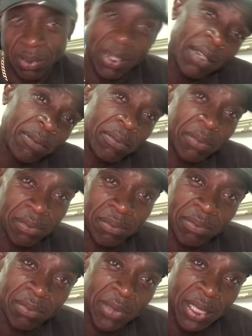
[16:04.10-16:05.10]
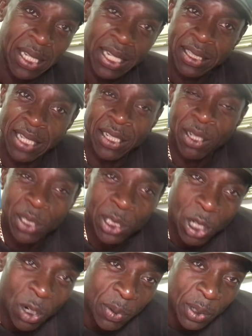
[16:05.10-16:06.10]
right? They know that
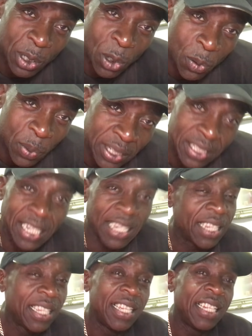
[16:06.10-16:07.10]
Jeremy Corbyn, yeah,